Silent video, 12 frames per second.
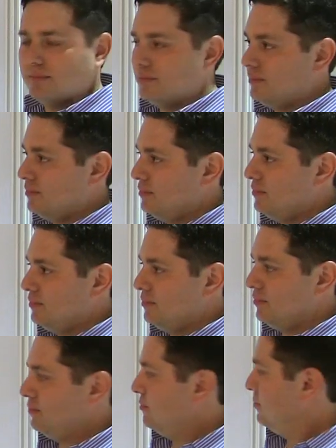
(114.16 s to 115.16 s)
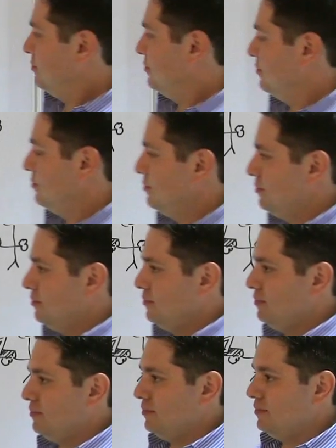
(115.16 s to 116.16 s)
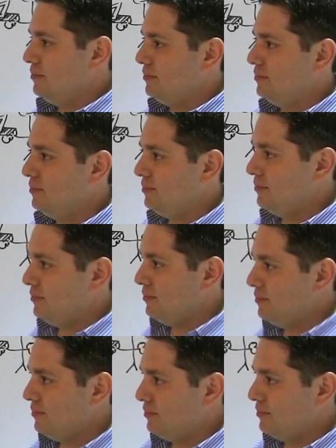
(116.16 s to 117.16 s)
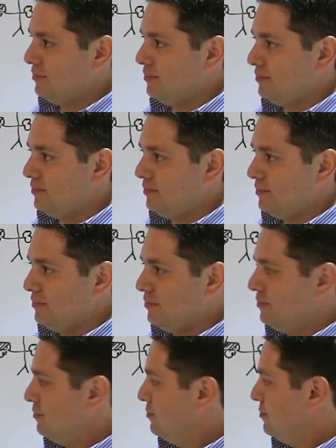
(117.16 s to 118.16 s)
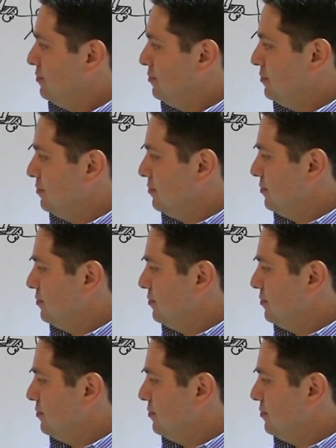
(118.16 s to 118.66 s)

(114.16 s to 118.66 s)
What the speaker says: (not speaking)